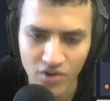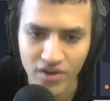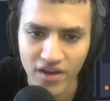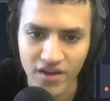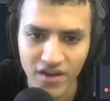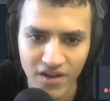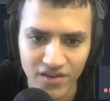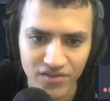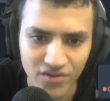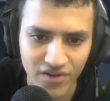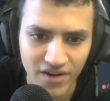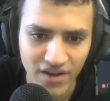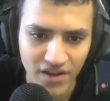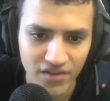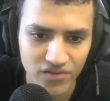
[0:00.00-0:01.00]
Okay,
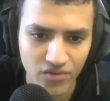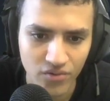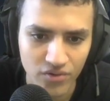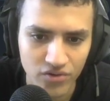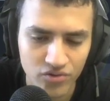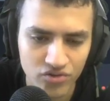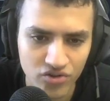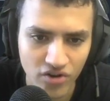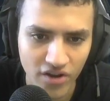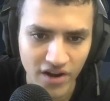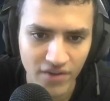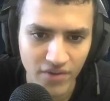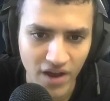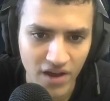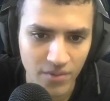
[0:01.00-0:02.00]
sorry. So you should not
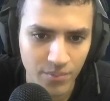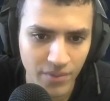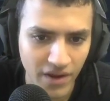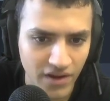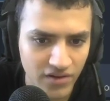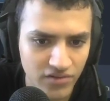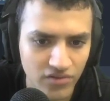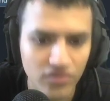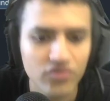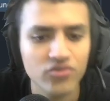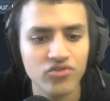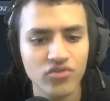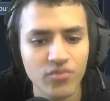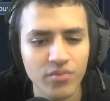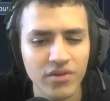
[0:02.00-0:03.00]
have had paint. You
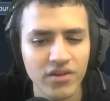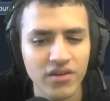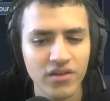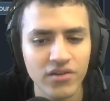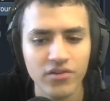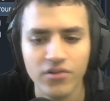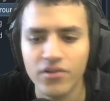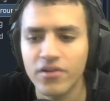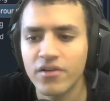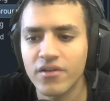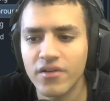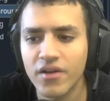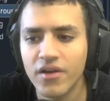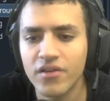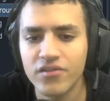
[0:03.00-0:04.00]
should be here.
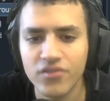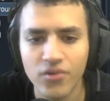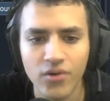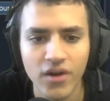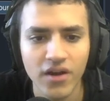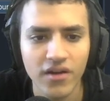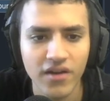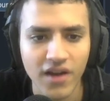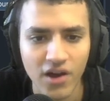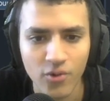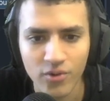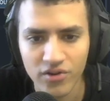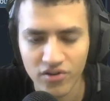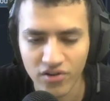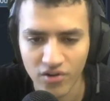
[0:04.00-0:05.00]
So now
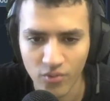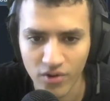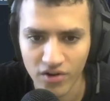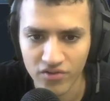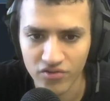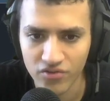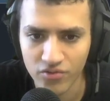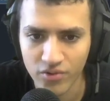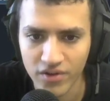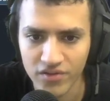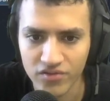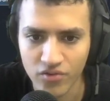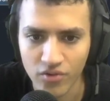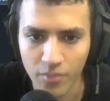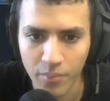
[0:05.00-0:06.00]
what you're going to want to do
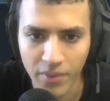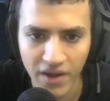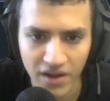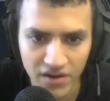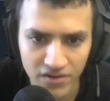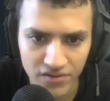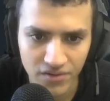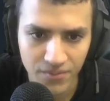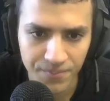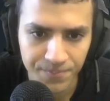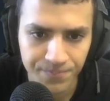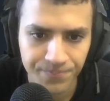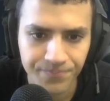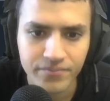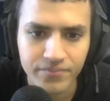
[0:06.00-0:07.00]
is go to paint
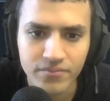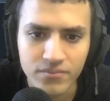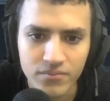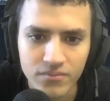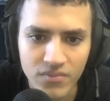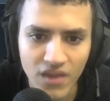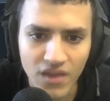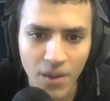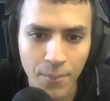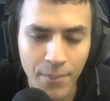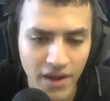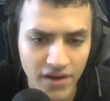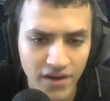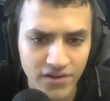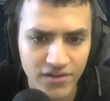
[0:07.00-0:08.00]

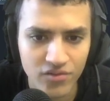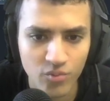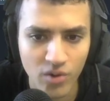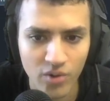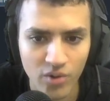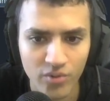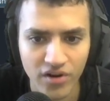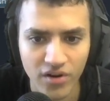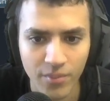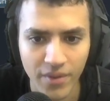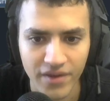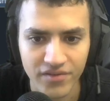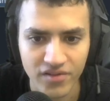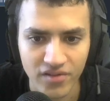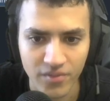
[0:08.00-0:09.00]
Paint is where we're going to
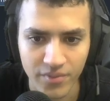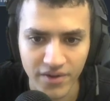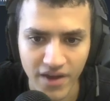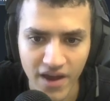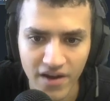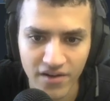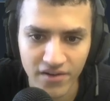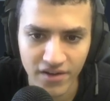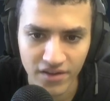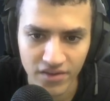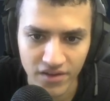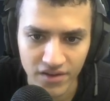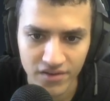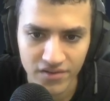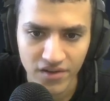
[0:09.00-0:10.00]
basically be editing
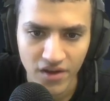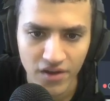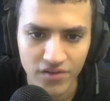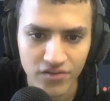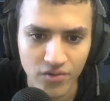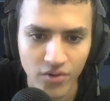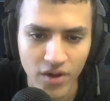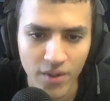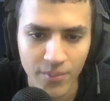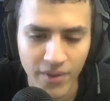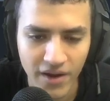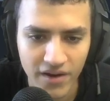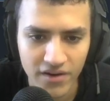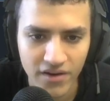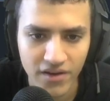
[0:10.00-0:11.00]
things. So
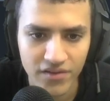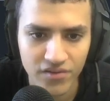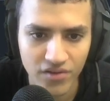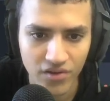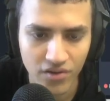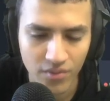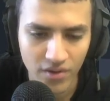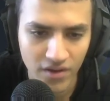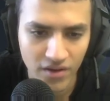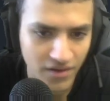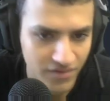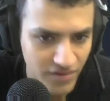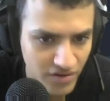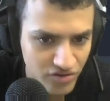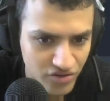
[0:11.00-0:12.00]
Paint is
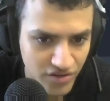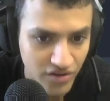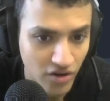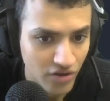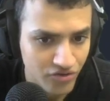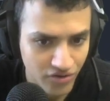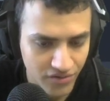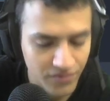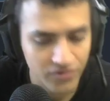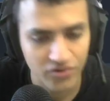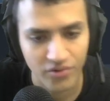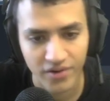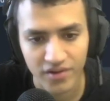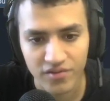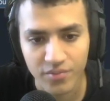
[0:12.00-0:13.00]
essentially not just for
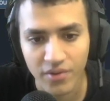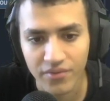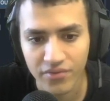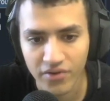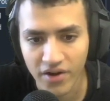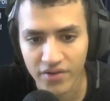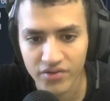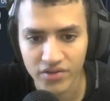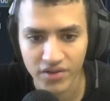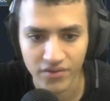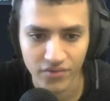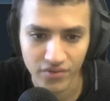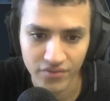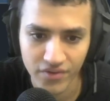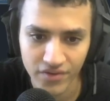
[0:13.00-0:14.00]
terrains, but for
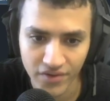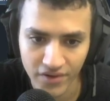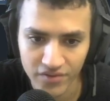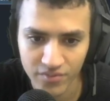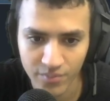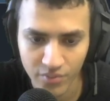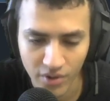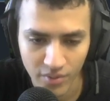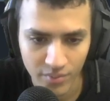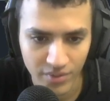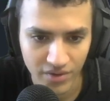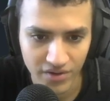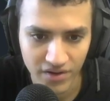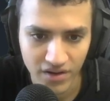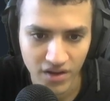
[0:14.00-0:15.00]
everything, for physics,
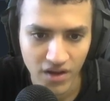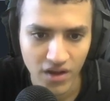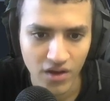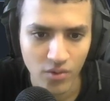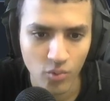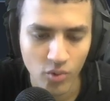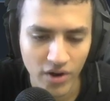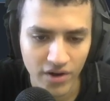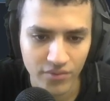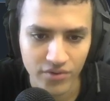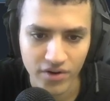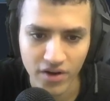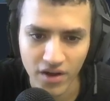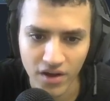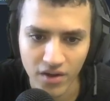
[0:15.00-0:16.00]
probability,
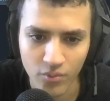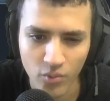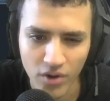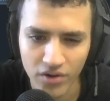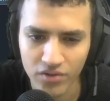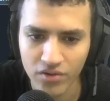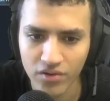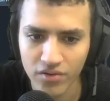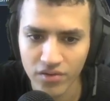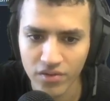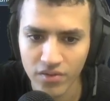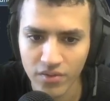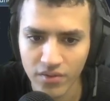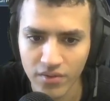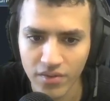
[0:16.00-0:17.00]
whatever. Uh, one good
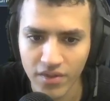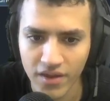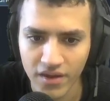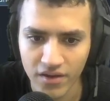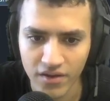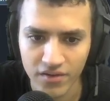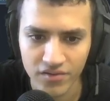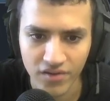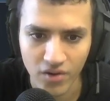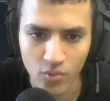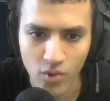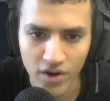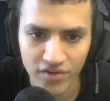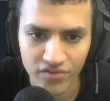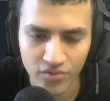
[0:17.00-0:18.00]
thing is like
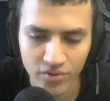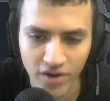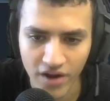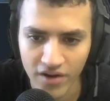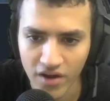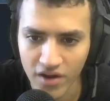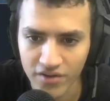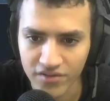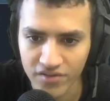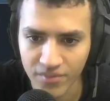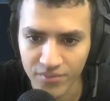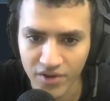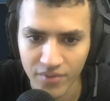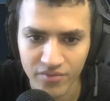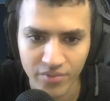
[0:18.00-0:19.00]
Y sort. I, I
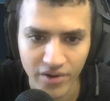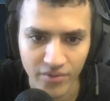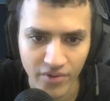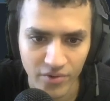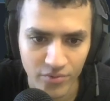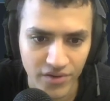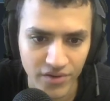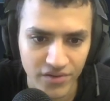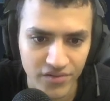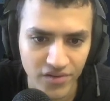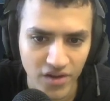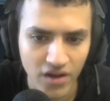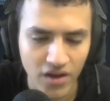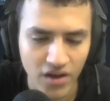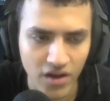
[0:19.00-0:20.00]
sometimes play around with this,
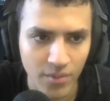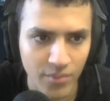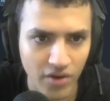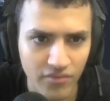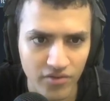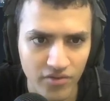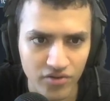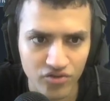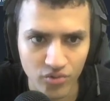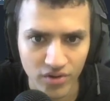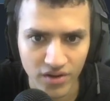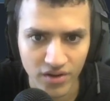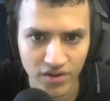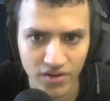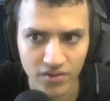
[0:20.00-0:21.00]
um, not for
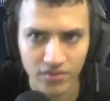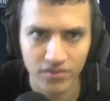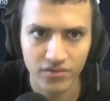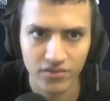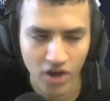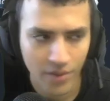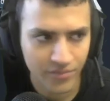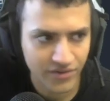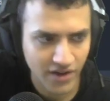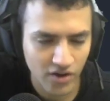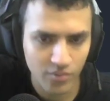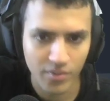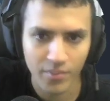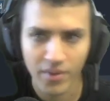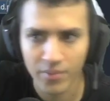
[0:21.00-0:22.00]
2D top
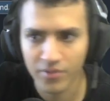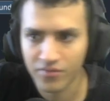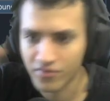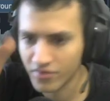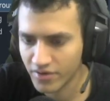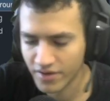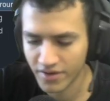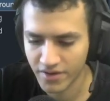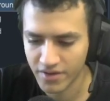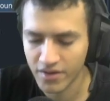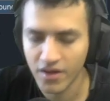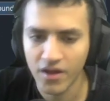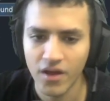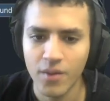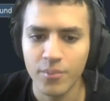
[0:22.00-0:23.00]
down, but maybe for
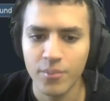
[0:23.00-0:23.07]
a